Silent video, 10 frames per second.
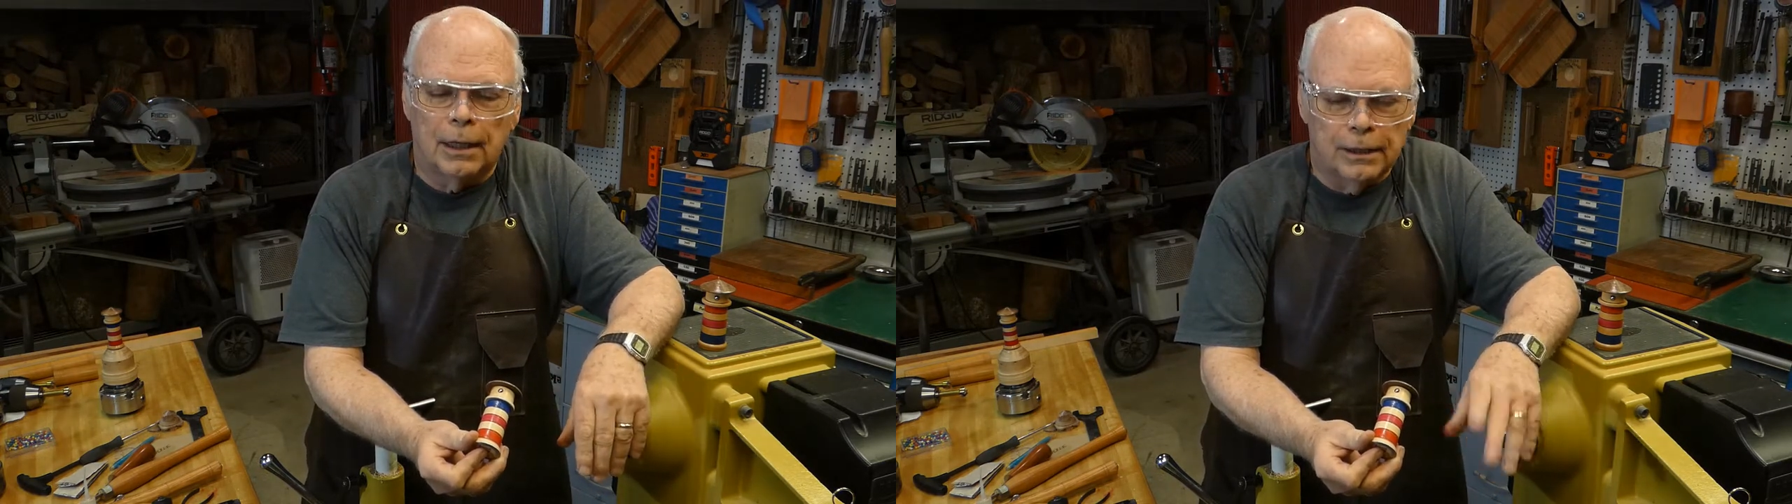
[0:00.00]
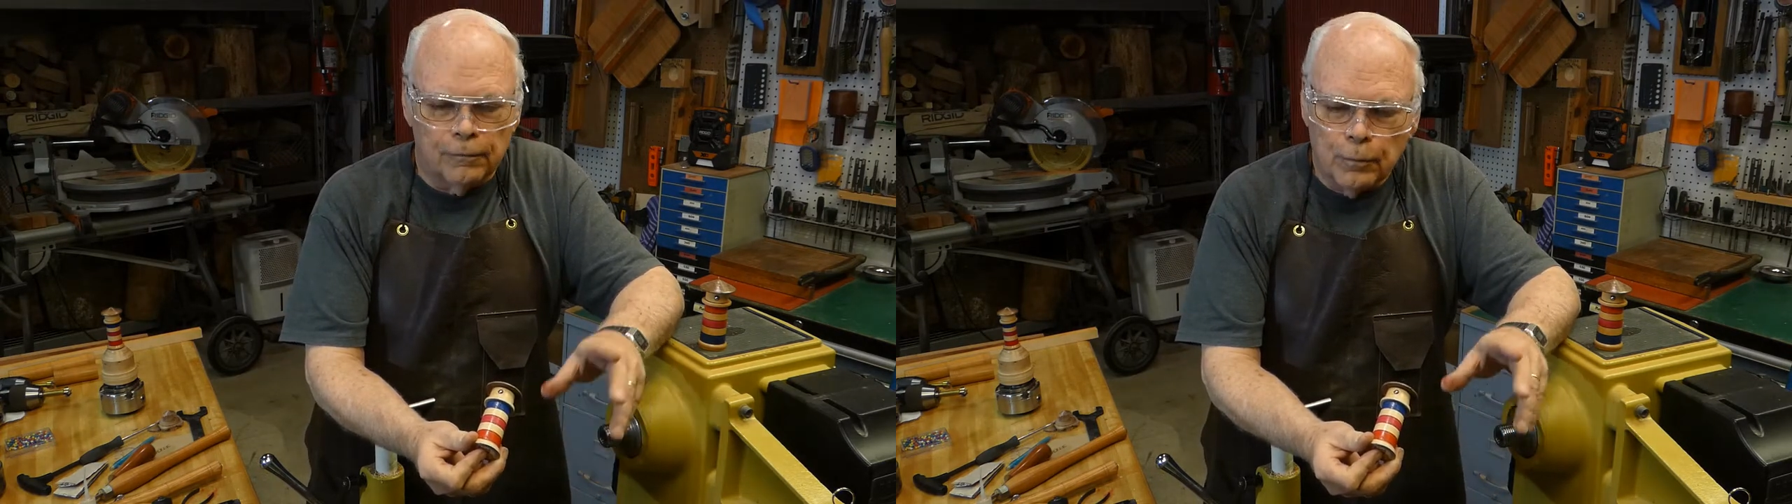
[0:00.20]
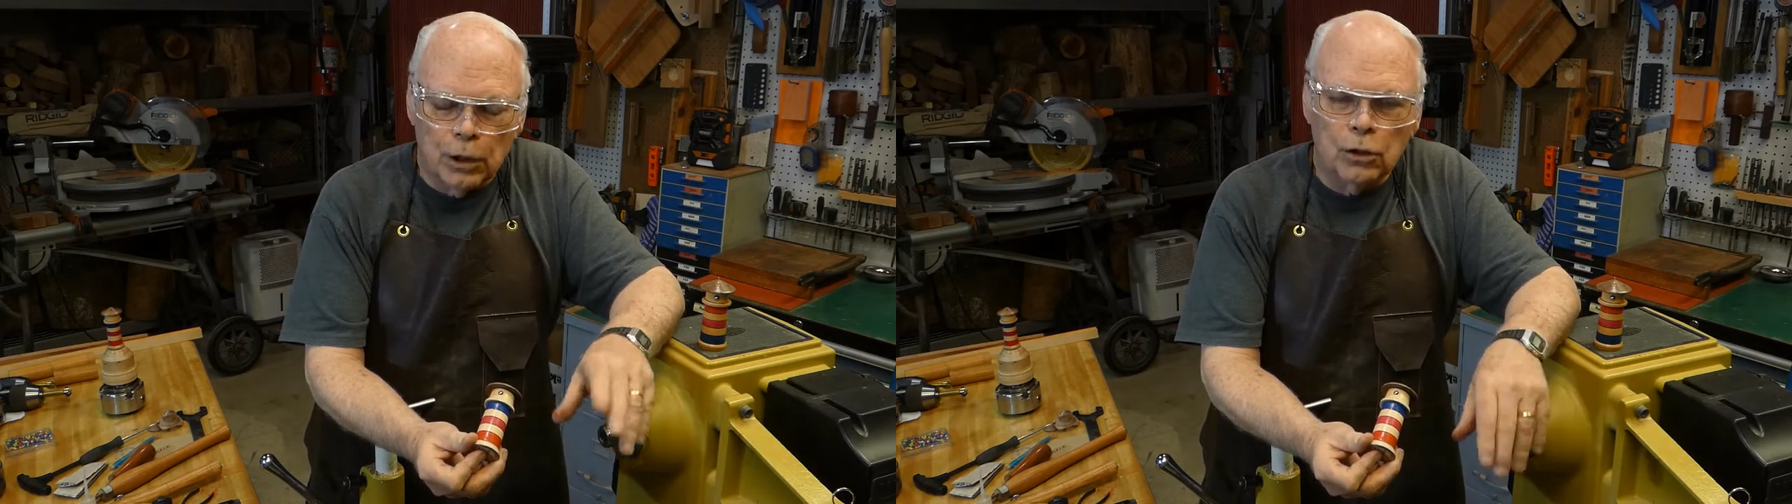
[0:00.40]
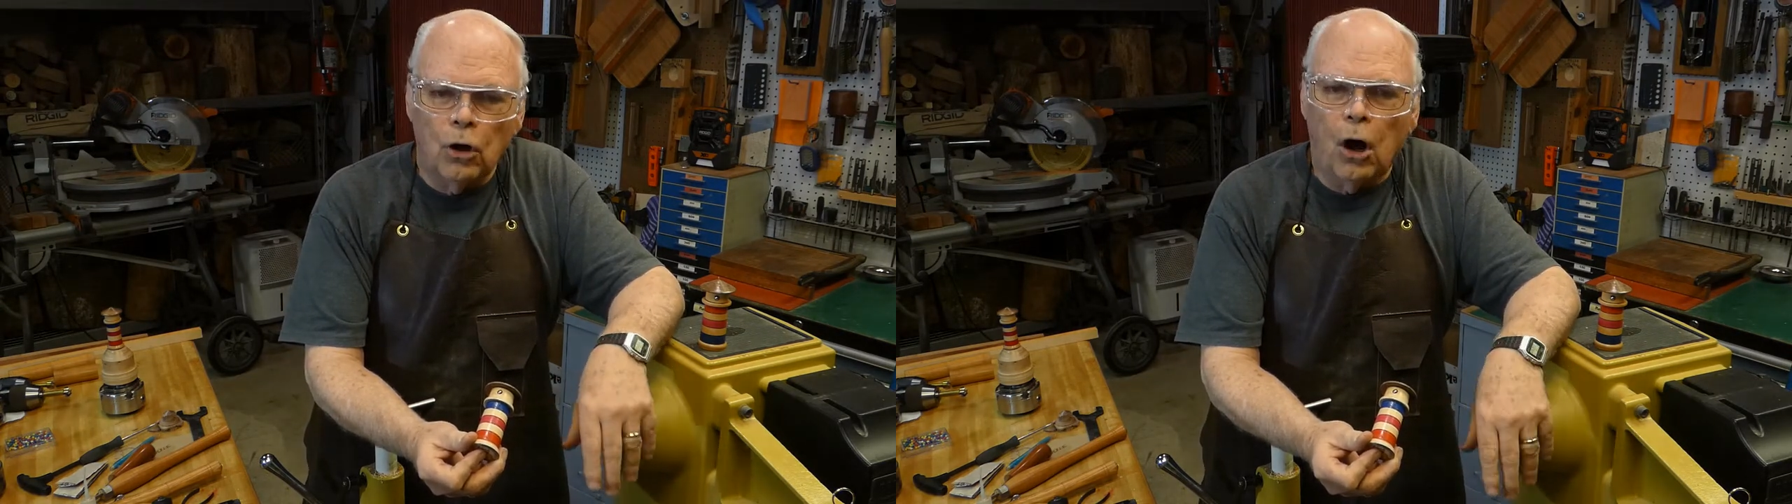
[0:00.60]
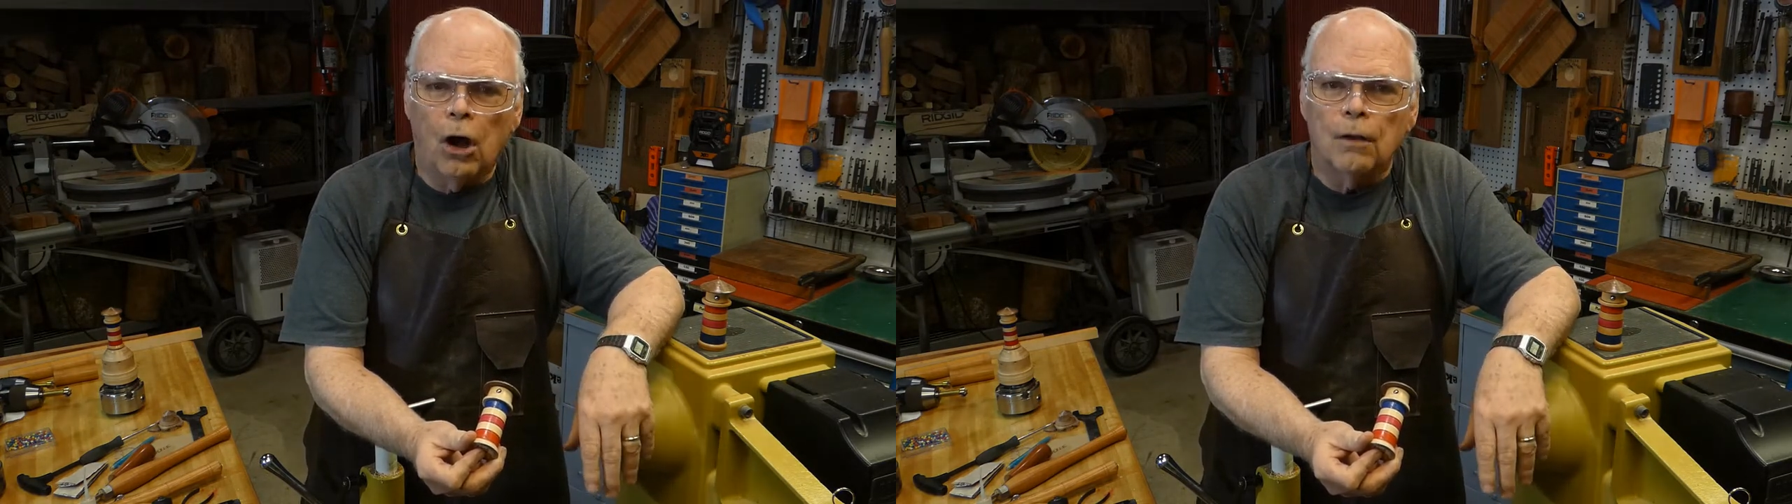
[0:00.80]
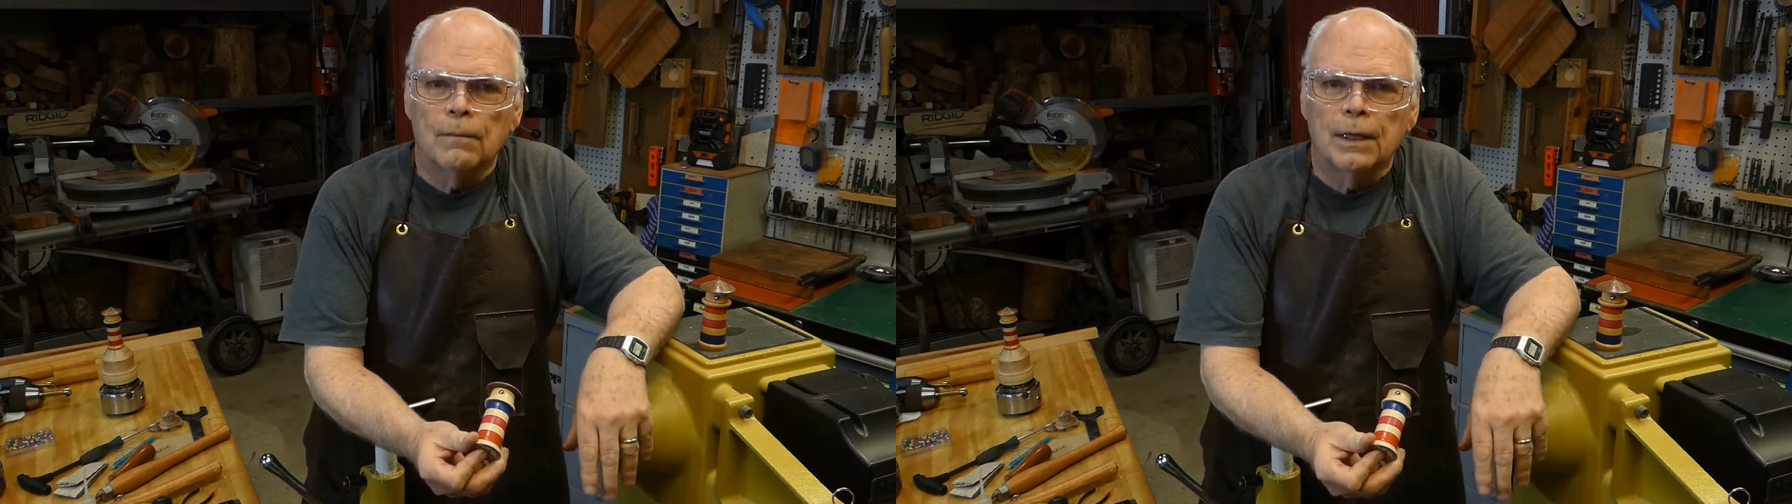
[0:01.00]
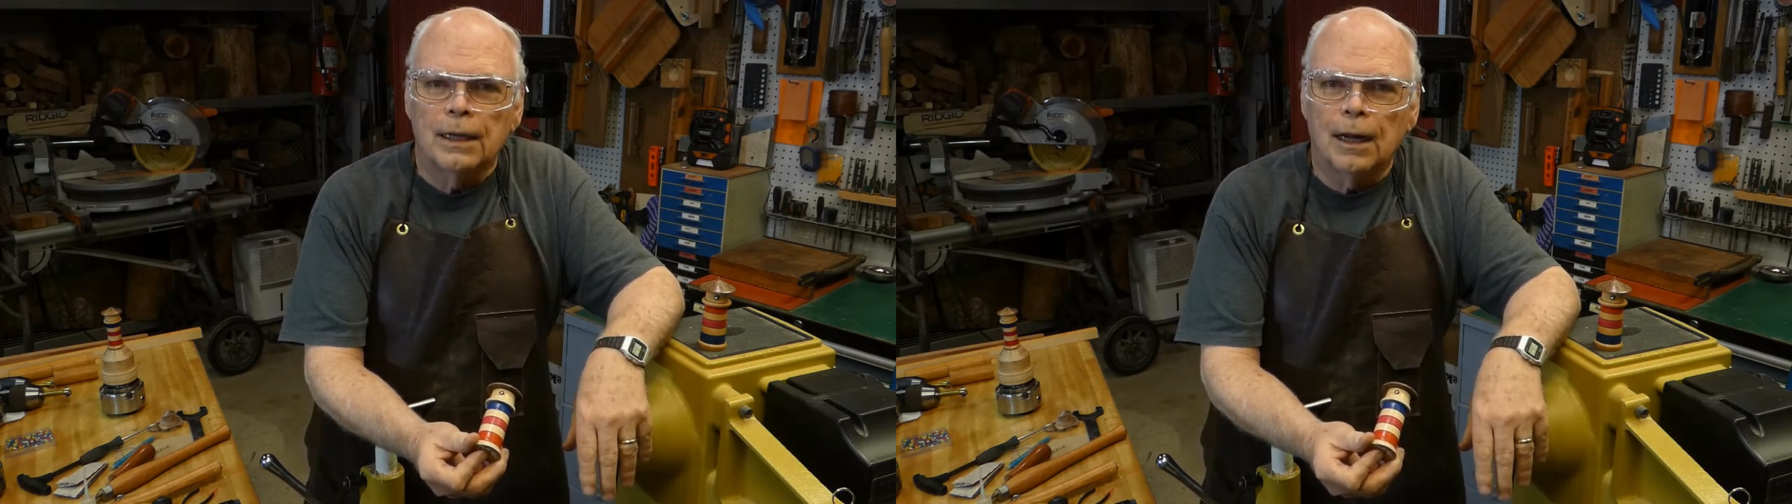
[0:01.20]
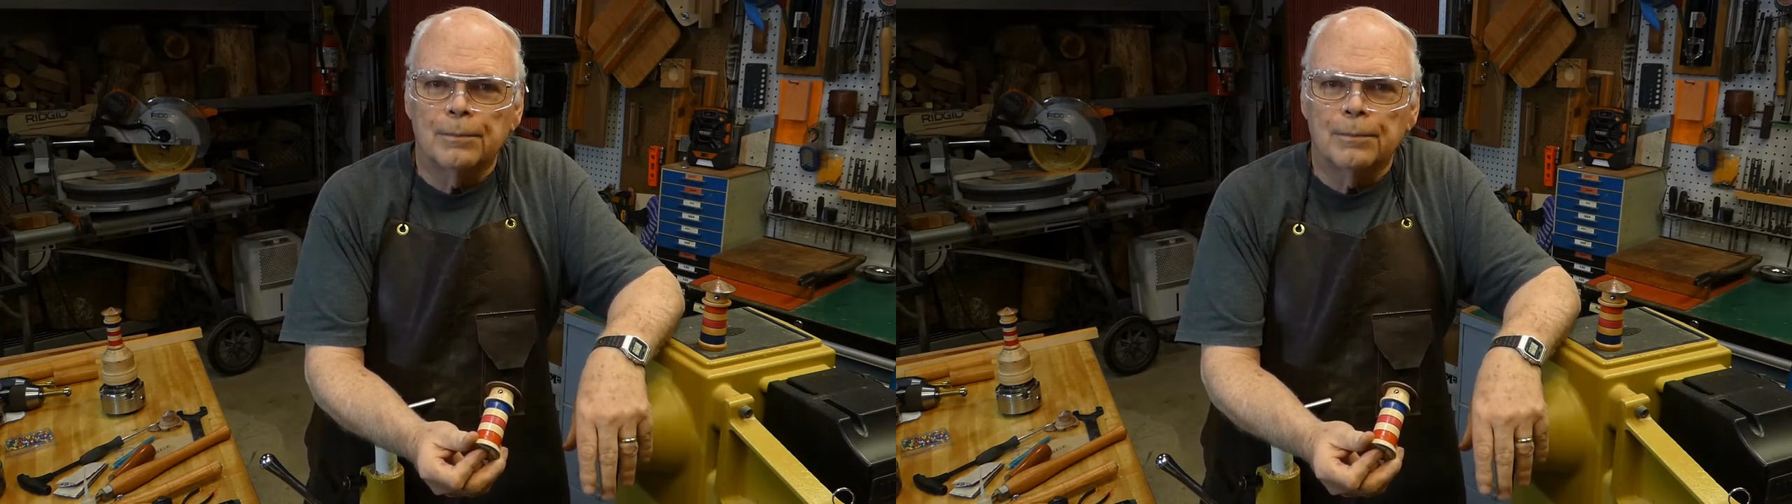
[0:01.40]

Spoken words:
Give me a call, and